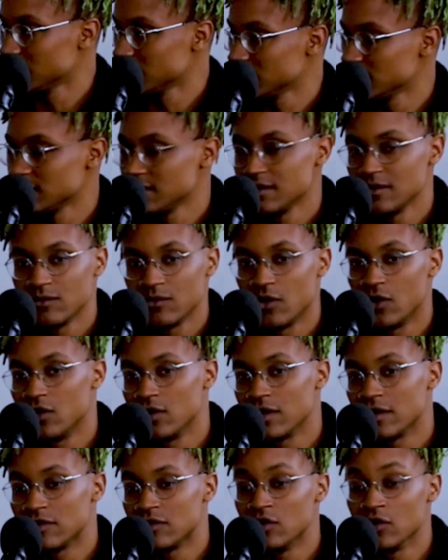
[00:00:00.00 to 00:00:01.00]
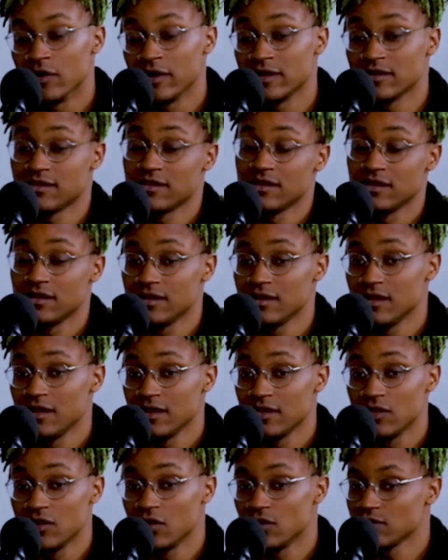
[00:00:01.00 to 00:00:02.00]
No. Well, you're into
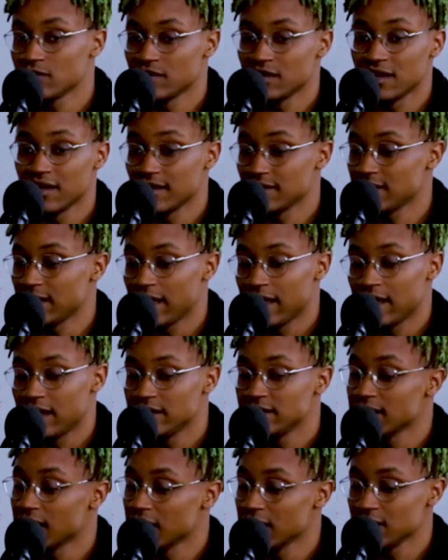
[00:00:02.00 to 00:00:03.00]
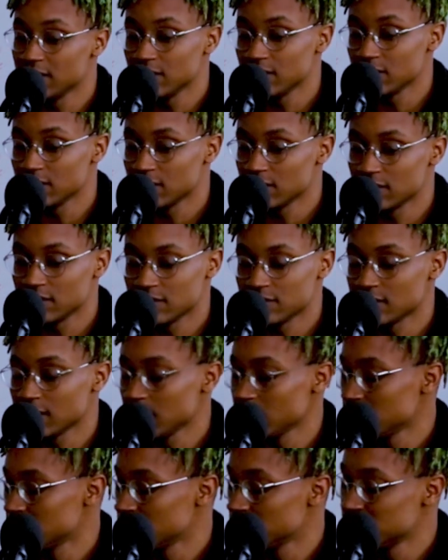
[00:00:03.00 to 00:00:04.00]
those things, and now you're
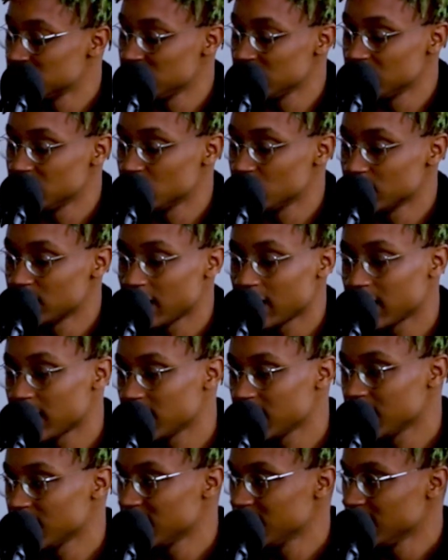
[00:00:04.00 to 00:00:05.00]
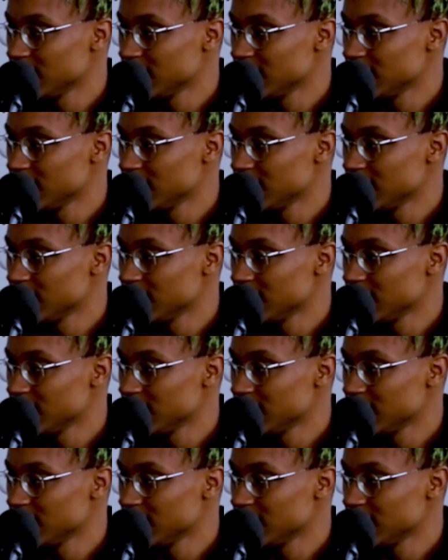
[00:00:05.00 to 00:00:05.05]
starting up G2K.